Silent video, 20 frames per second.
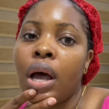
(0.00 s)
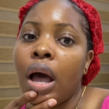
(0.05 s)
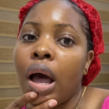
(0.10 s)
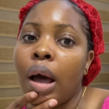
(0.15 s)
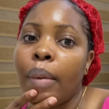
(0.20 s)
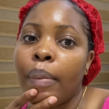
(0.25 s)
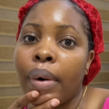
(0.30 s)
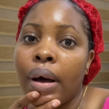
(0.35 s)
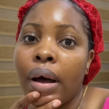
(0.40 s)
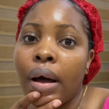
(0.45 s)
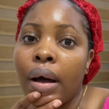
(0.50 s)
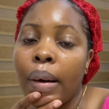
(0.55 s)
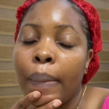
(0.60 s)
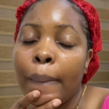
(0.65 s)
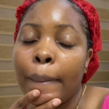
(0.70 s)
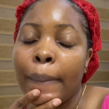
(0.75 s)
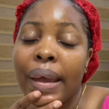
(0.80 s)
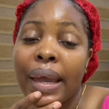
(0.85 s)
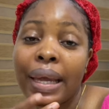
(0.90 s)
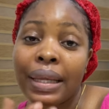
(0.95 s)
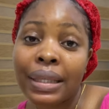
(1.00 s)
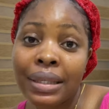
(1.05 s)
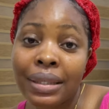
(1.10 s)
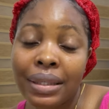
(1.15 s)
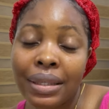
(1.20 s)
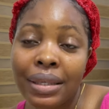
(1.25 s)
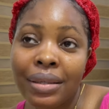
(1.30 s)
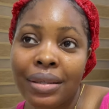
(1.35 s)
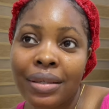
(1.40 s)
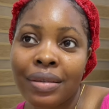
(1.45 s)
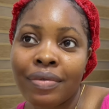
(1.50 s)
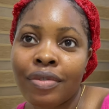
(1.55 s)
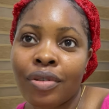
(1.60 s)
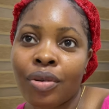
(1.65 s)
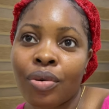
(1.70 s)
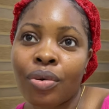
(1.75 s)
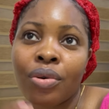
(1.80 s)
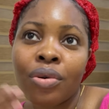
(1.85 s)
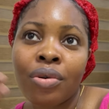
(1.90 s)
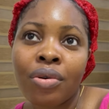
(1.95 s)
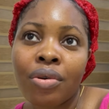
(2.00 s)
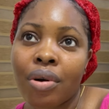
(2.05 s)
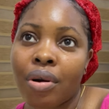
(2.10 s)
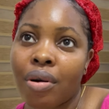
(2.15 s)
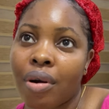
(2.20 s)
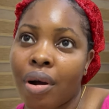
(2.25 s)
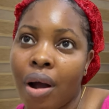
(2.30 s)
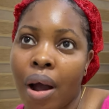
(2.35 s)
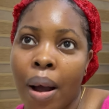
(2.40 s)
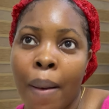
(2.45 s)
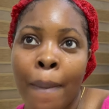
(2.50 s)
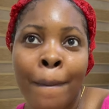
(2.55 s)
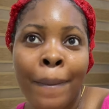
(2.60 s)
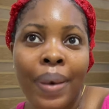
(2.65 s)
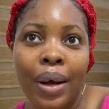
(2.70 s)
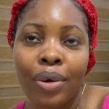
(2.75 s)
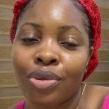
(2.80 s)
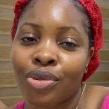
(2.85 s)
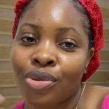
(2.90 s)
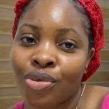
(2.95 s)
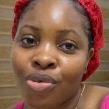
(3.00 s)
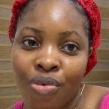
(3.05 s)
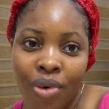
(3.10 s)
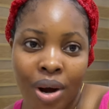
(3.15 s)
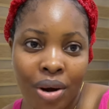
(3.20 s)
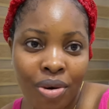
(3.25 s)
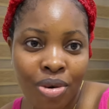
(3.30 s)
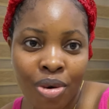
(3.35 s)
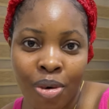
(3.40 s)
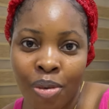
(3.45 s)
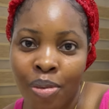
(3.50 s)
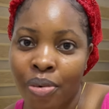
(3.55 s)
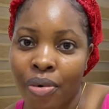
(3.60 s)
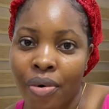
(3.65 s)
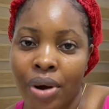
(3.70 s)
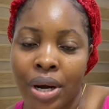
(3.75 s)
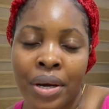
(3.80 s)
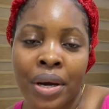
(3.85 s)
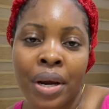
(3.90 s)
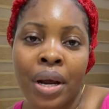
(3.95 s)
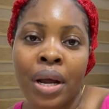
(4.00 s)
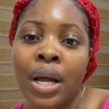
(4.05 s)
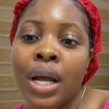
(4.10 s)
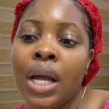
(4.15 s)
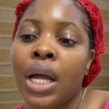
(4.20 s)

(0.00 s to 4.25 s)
I'm editing this vlog, about to round up rather.